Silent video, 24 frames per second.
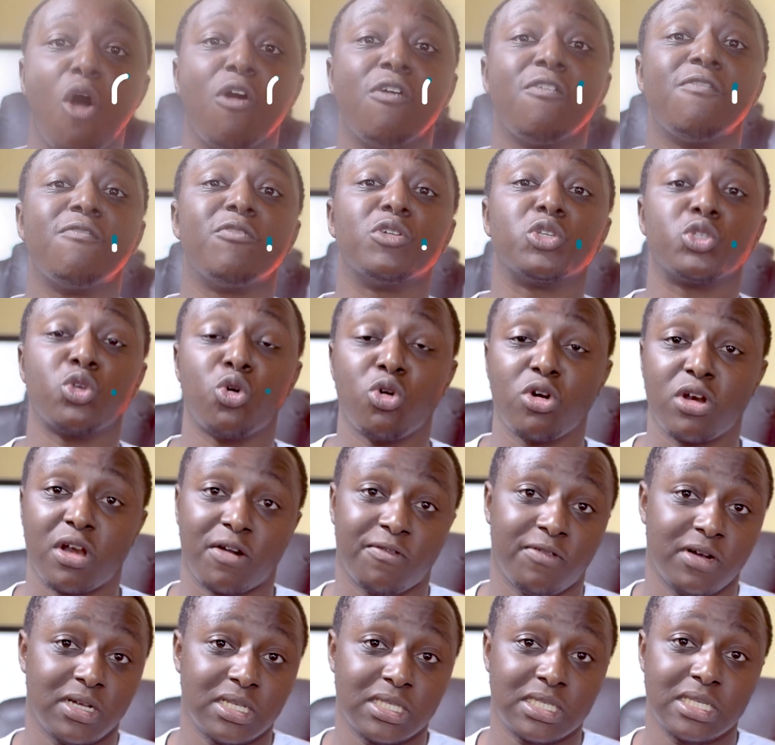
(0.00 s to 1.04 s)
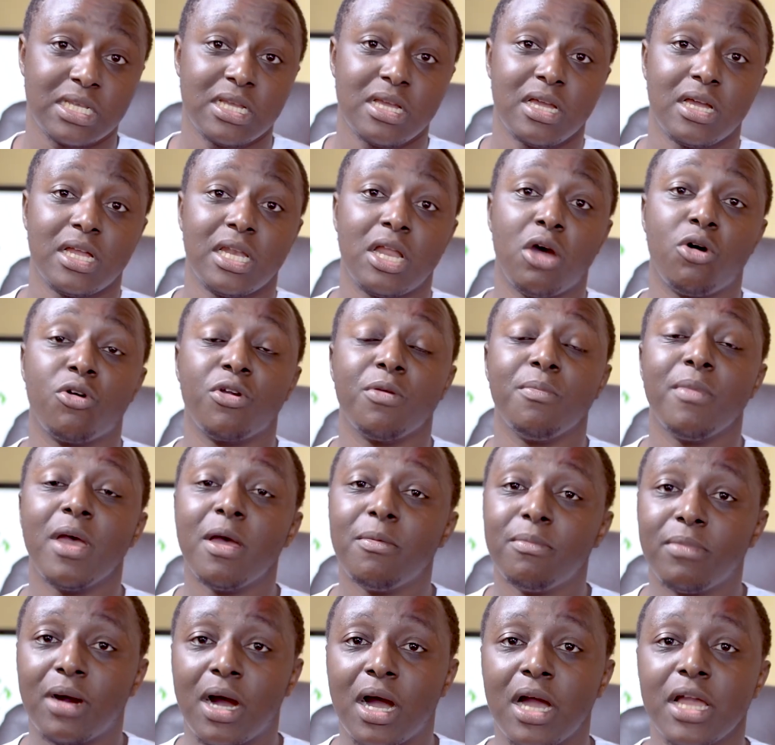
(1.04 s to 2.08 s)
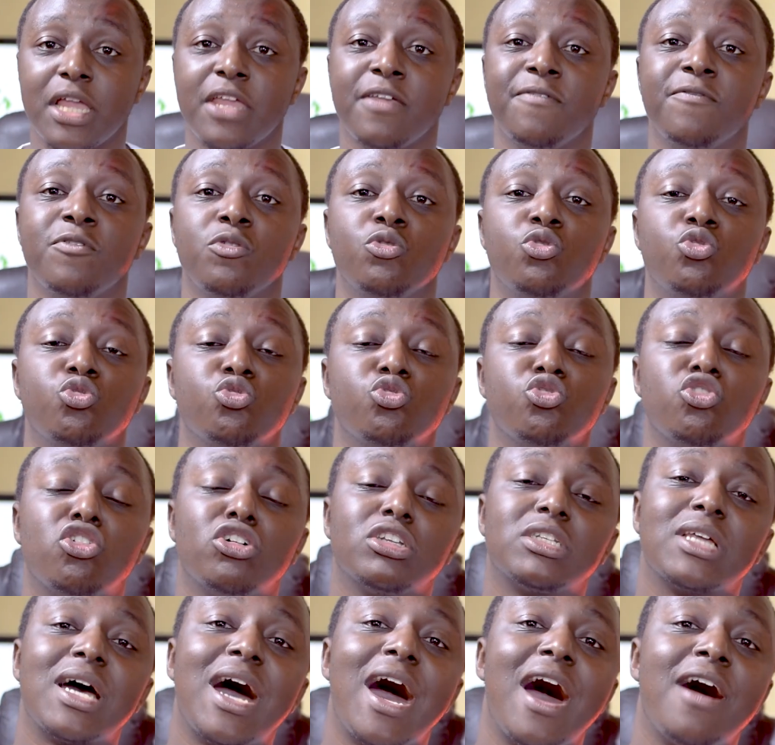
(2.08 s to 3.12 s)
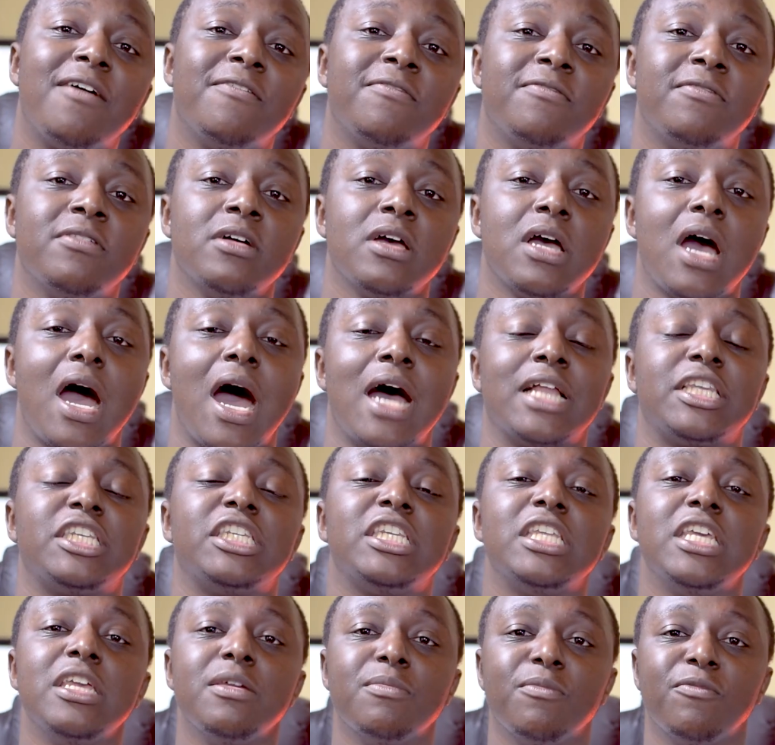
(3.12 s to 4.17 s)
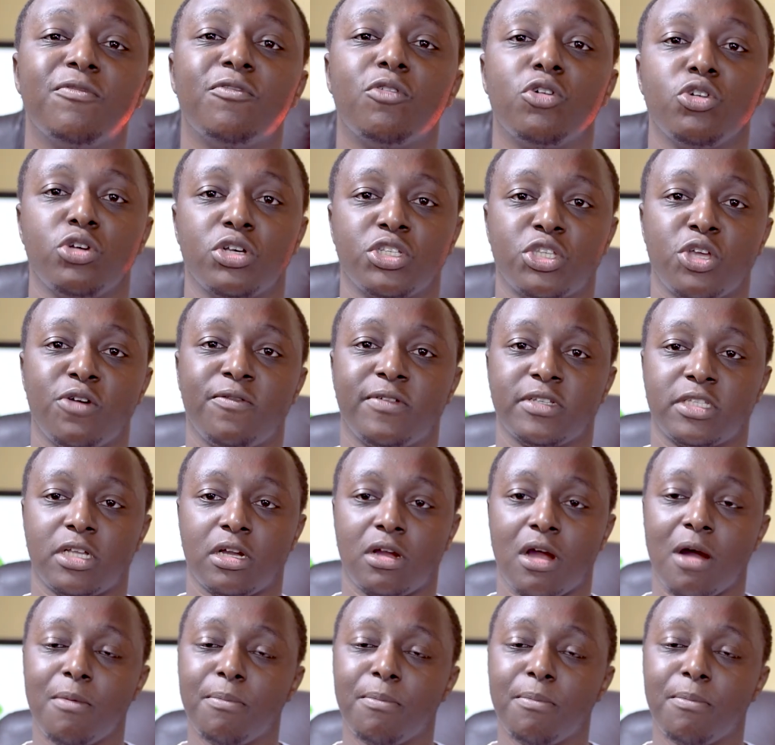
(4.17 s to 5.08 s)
of photographers. Now remember, if you do not have a team for yourself as a